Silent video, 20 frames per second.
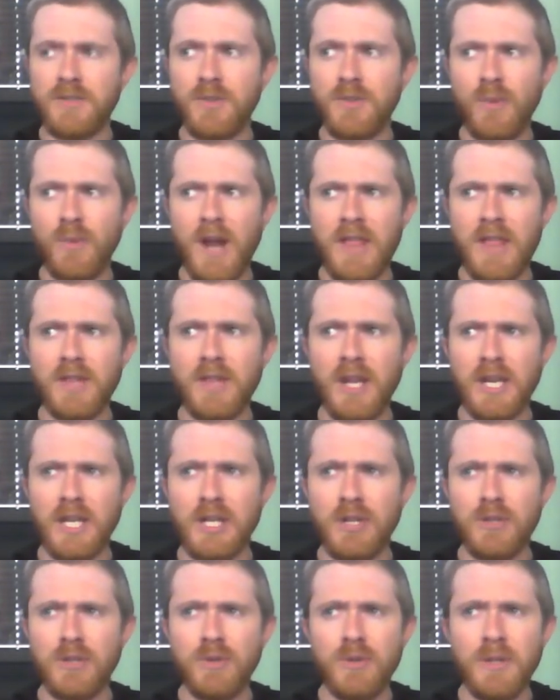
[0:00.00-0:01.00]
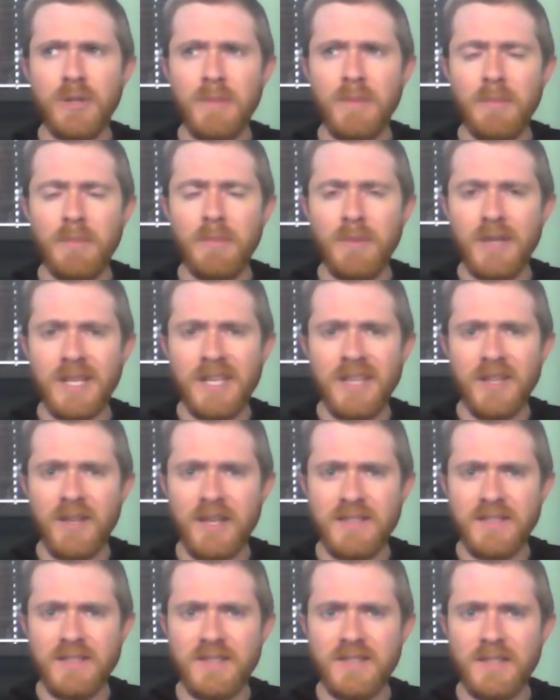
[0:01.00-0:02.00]
So rather than including people in the
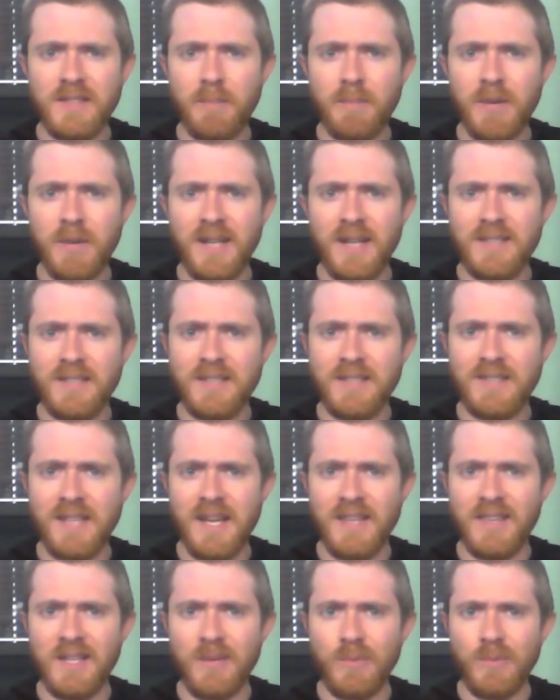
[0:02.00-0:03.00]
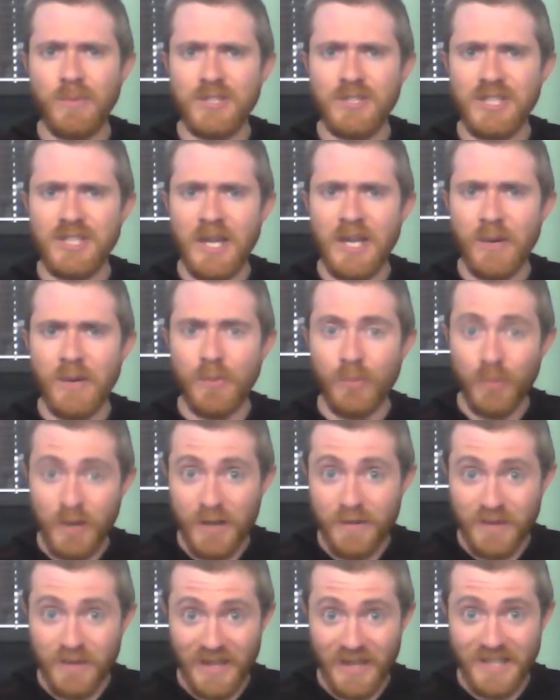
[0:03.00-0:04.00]
licensing process, I think we should get
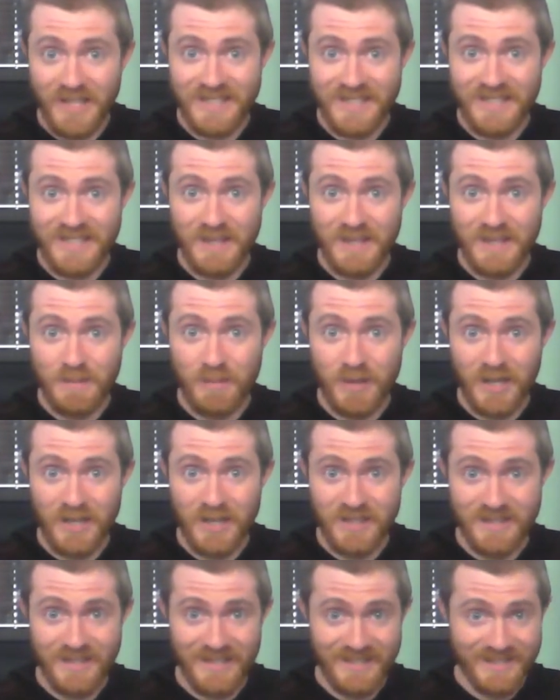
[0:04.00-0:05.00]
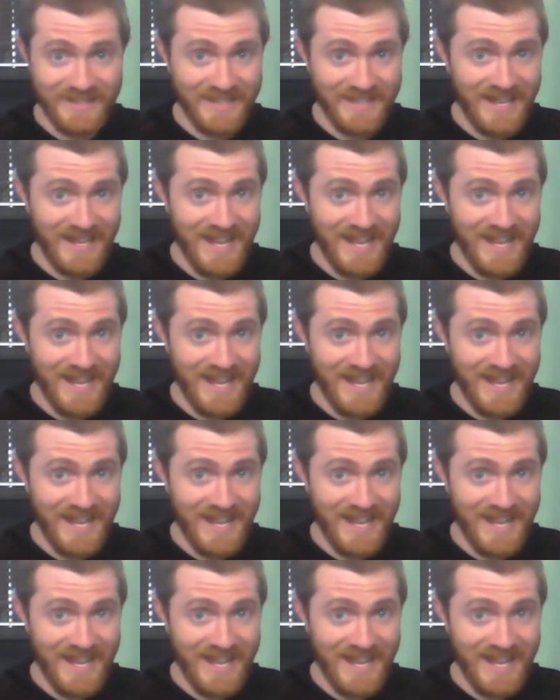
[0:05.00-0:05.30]
rid of the licensing process.